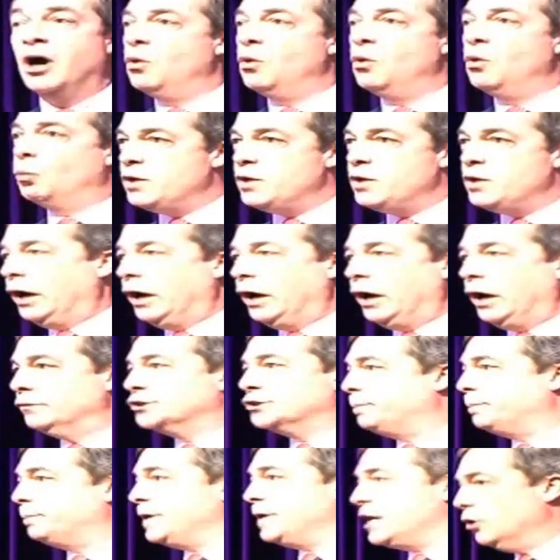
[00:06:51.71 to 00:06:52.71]
We want to
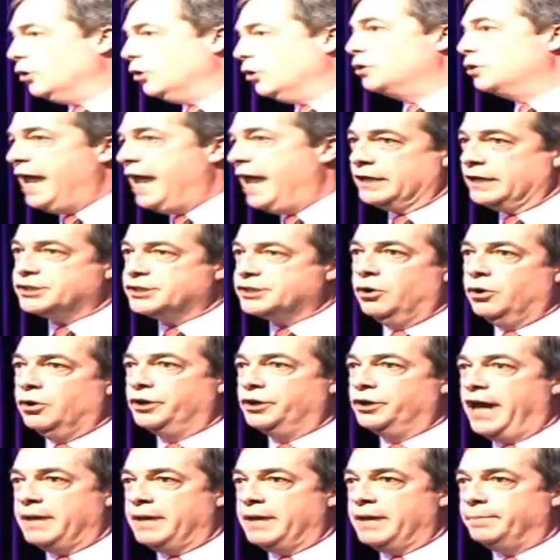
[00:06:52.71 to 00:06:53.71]
be good next door
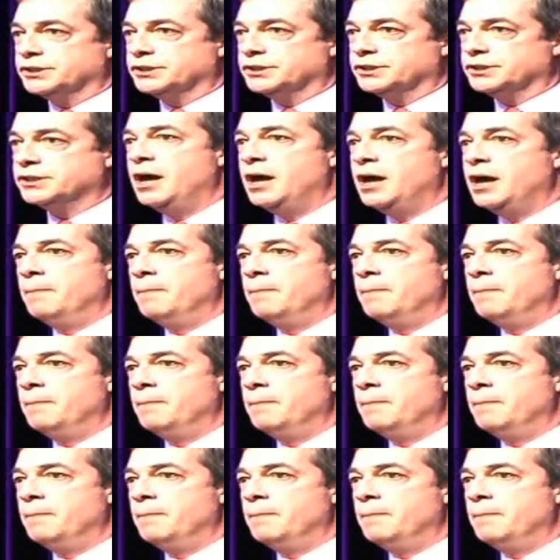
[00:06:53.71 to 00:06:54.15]
neighbours,